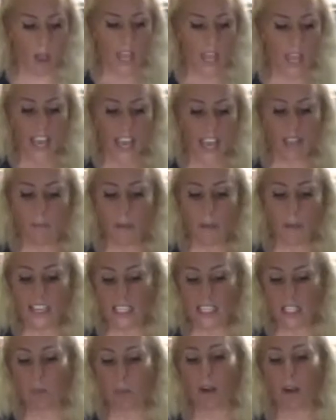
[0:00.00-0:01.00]
And the basics
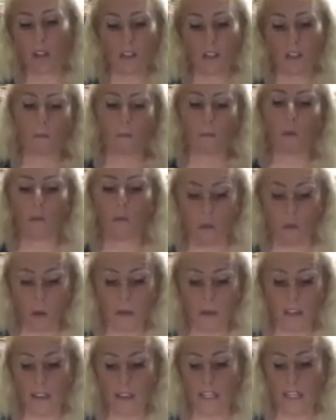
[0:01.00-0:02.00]
part of the
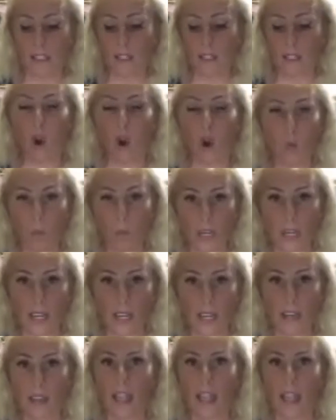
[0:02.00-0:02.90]
formula is an opening,